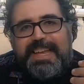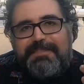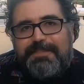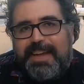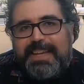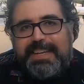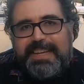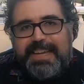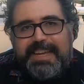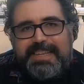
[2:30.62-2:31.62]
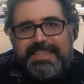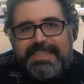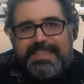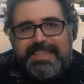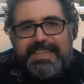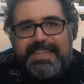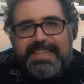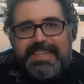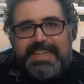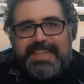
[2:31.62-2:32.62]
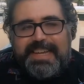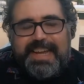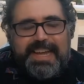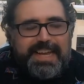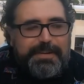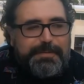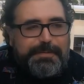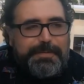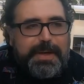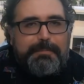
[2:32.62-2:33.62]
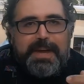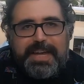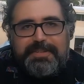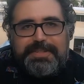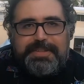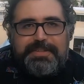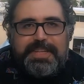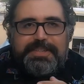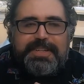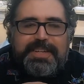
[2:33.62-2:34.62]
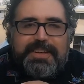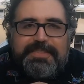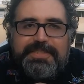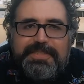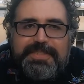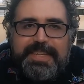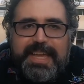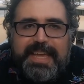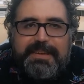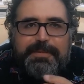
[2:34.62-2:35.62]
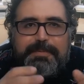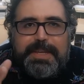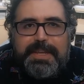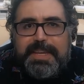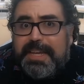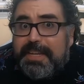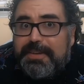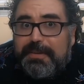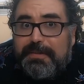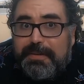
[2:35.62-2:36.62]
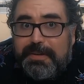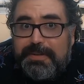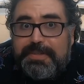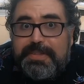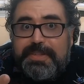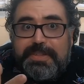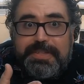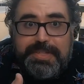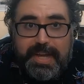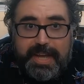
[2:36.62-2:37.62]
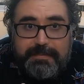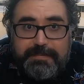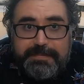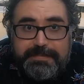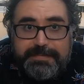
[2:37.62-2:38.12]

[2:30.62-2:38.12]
And finally, guys, a milestone that you can also say would be getting your first job.